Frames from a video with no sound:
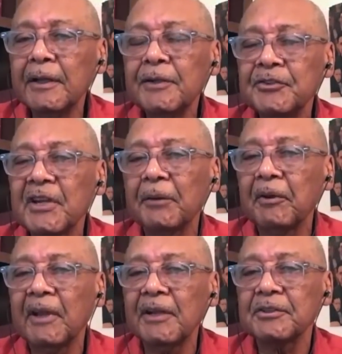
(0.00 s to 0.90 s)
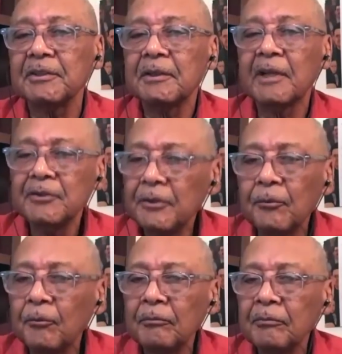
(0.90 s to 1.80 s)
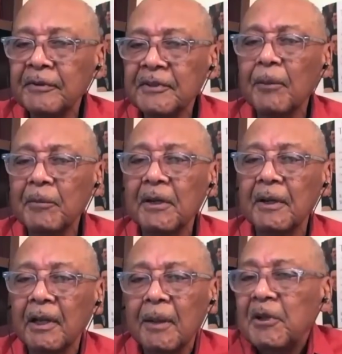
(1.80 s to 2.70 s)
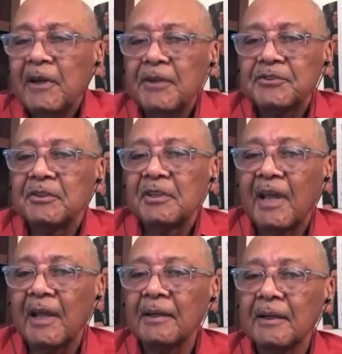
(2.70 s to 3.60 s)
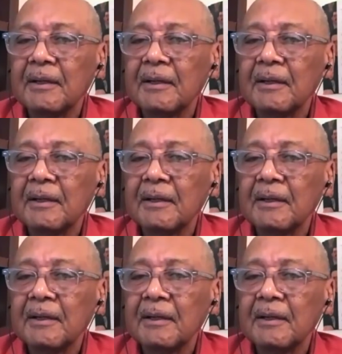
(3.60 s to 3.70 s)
in segregation? Can you tell me, give me an answer to that.